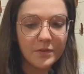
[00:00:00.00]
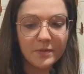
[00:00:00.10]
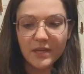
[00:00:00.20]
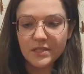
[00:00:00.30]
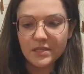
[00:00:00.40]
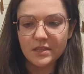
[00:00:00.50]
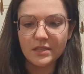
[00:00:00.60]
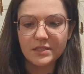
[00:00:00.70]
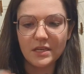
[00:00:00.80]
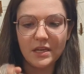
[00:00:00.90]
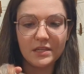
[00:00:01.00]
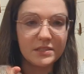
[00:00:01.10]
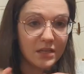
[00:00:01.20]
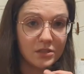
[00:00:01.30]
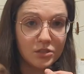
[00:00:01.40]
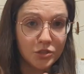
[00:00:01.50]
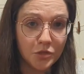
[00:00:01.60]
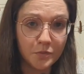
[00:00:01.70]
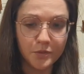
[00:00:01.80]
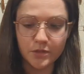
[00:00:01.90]
a blend that they're saying is not
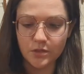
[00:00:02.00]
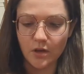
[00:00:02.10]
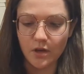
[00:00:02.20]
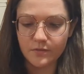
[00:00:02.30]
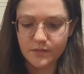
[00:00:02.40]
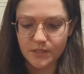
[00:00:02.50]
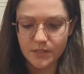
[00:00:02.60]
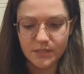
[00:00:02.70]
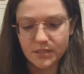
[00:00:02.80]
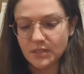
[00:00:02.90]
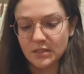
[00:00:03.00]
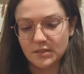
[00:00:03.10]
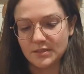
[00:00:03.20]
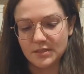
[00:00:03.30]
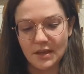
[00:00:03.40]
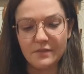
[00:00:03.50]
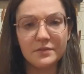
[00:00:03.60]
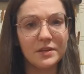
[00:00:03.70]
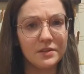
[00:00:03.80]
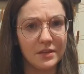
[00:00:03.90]
super soft, it's still
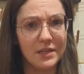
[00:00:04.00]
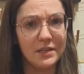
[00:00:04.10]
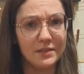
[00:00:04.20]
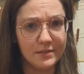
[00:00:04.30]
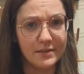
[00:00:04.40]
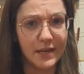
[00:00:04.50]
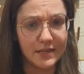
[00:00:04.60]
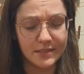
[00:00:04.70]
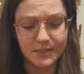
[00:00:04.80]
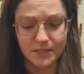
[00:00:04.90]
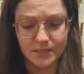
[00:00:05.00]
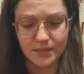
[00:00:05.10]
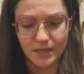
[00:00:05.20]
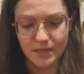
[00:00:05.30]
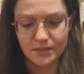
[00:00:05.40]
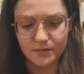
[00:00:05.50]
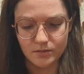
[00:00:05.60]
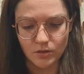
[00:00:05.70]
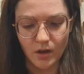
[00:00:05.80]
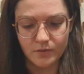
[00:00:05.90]
definitely next to skin
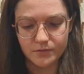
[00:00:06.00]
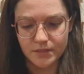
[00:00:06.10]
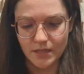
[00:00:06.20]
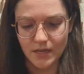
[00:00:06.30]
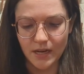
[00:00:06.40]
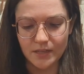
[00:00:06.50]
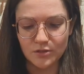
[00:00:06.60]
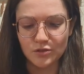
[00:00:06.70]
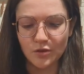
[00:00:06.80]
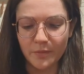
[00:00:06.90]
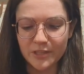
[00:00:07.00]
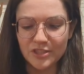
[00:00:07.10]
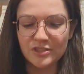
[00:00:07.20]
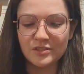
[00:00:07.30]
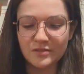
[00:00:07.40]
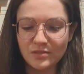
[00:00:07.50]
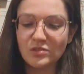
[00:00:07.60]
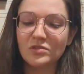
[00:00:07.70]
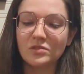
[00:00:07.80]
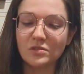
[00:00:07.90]
soft, and it has so much
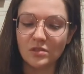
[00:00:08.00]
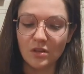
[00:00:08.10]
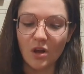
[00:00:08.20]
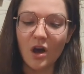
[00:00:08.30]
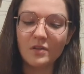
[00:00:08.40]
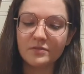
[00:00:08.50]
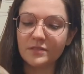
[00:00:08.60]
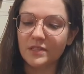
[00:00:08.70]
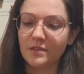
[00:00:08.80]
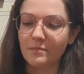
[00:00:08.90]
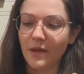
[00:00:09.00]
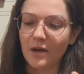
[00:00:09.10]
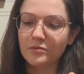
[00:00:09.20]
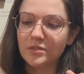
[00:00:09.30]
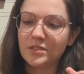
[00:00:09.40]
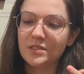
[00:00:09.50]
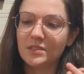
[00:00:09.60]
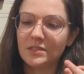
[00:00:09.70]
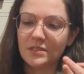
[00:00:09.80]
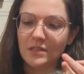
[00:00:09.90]
loft and bounce.